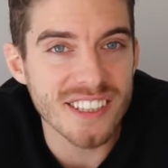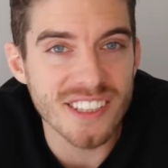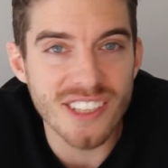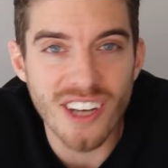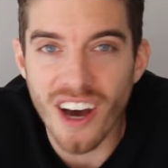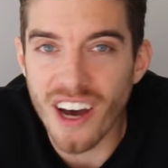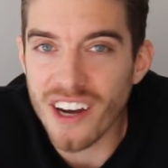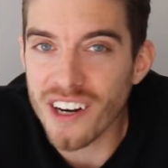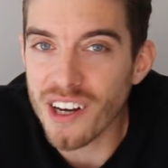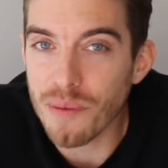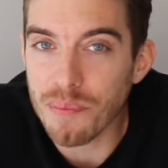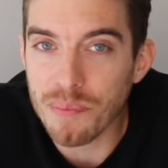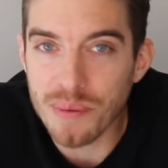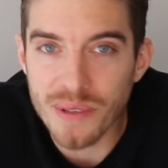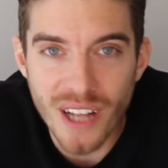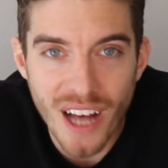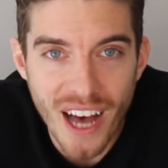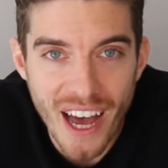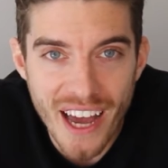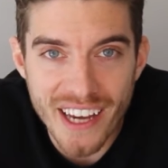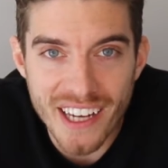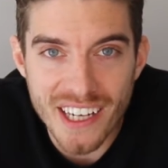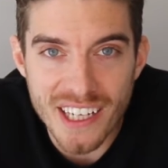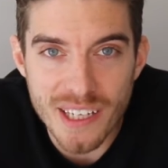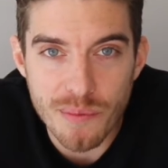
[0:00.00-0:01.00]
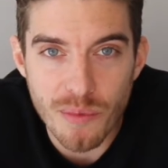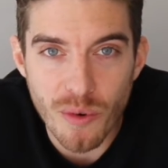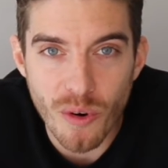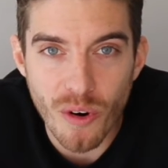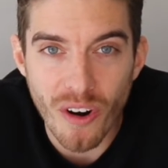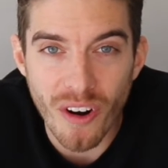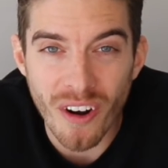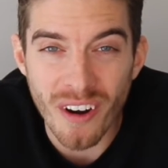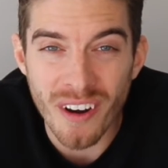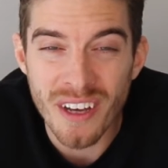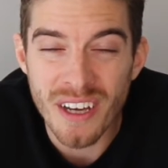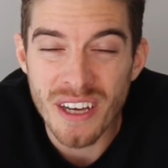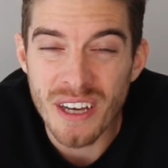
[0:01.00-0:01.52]
not apply
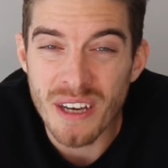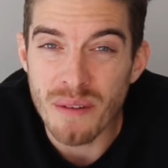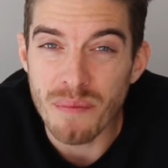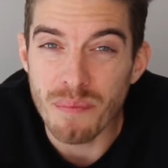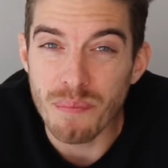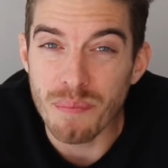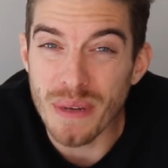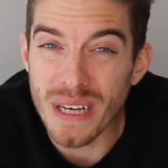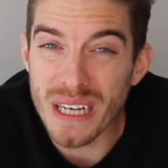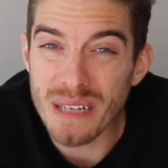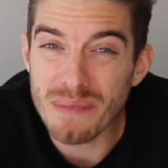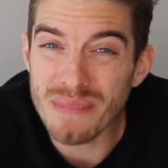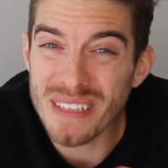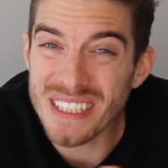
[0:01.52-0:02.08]
anymore. Big